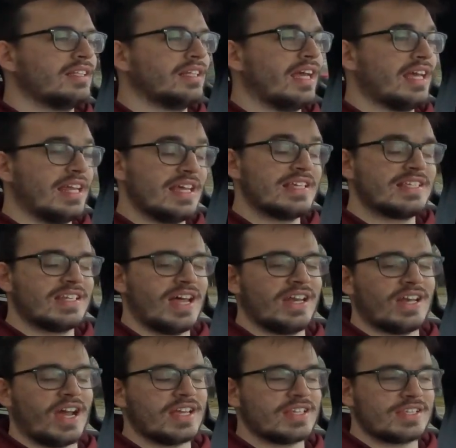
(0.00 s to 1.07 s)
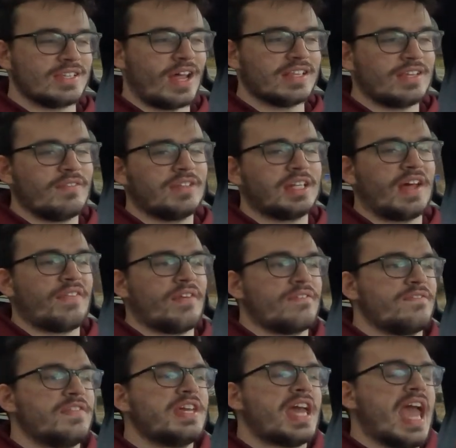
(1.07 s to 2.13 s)
It is a nice, it's definitely not the
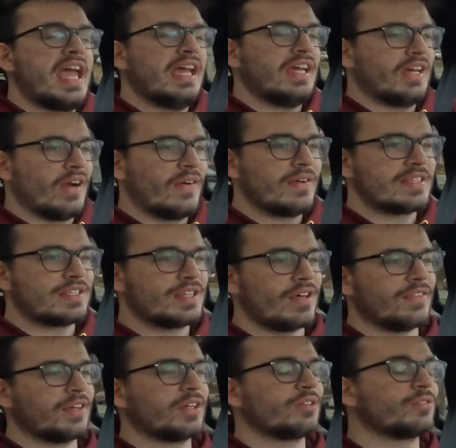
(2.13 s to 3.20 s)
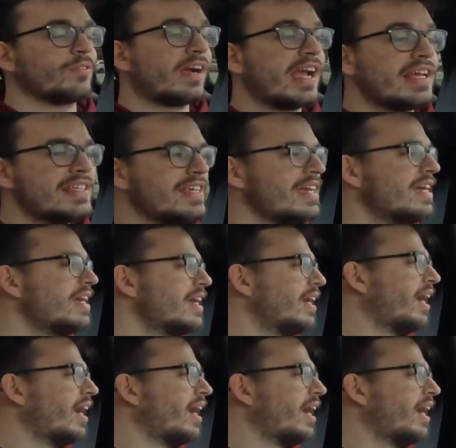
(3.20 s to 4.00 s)
V8, it's nothing crazy.